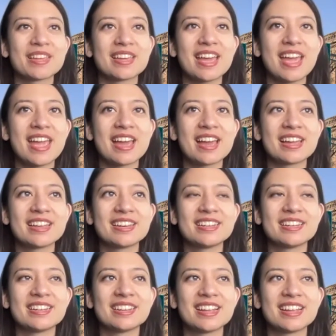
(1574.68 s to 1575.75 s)

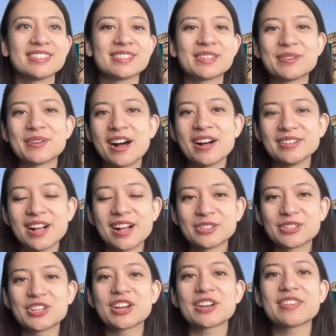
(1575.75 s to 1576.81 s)
And so I'll
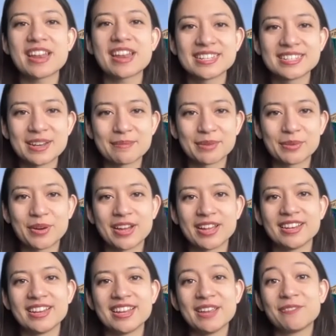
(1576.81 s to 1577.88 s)
share that as number
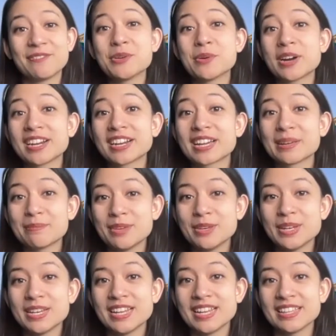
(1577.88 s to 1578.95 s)
one. If you are a
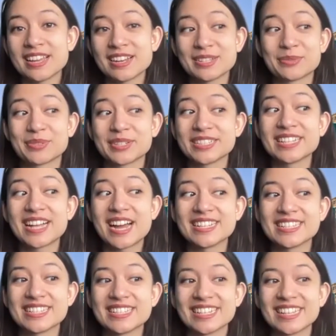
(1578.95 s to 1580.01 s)
community that is
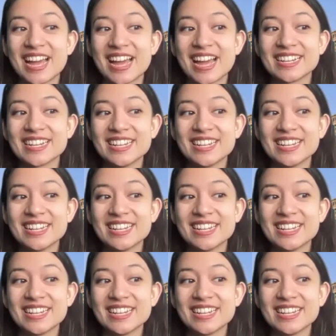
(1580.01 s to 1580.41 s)
realizing that